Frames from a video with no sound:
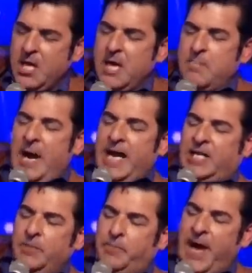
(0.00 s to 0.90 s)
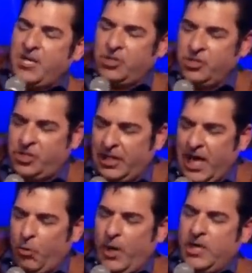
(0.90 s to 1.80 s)
My compassion shall
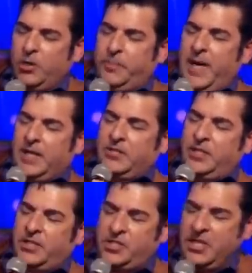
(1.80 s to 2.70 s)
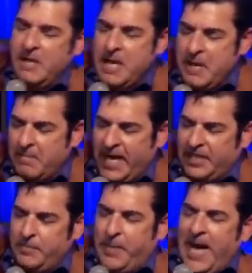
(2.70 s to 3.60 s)
outweigh your politics. My
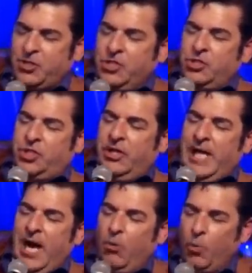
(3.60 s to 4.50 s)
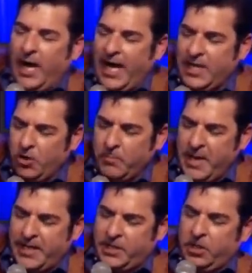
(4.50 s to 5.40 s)
compassion shall outweigh your
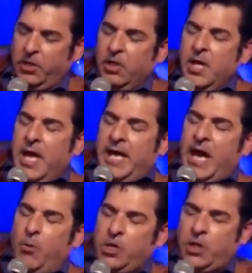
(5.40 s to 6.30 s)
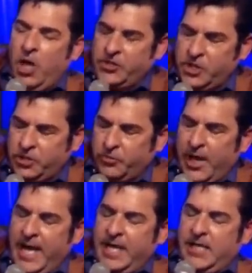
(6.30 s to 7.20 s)
medical, and I will cause it to
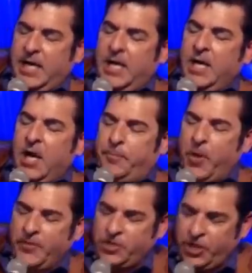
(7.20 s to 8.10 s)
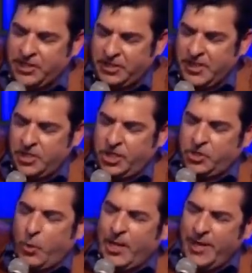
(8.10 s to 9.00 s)
rain upon the just and the
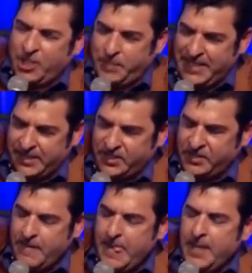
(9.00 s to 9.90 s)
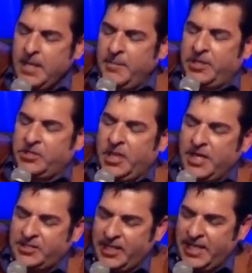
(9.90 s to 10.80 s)
unjust. Why do I speak this? Because
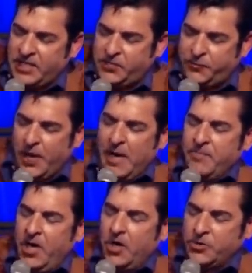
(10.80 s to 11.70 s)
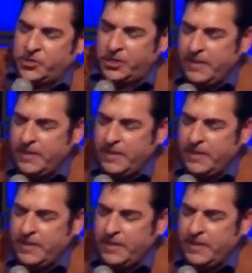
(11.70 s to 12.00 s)
God says, from those